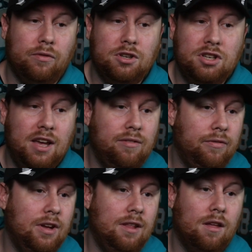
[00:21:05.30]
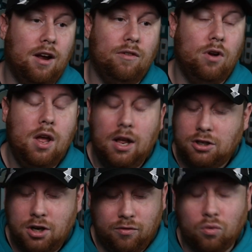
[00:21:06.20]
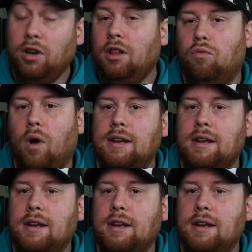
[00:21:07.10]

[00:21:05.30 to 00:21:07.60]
Jay Fiedler. Should I really run